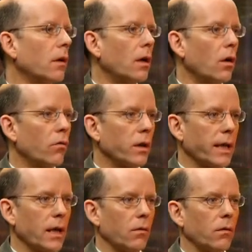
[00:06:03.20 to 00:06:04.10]

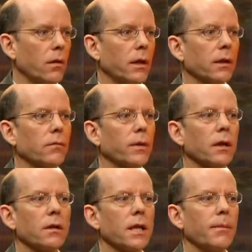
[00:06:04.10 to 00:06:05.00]
over-the-counter things,
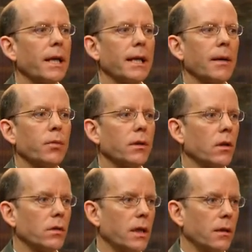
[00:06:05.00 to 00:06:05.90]
because they may not put
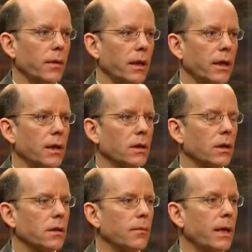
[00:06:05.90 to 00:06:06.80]
those on their medication
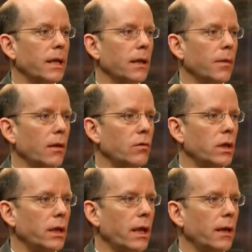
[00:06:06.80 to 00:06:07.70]
list. Many of them have
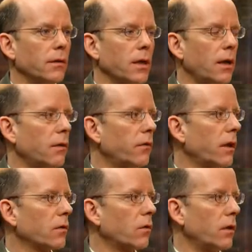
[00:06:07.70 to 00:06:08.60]
GI side
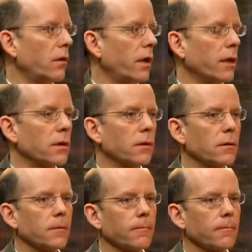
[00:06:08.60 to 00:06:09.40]
effects or interactions.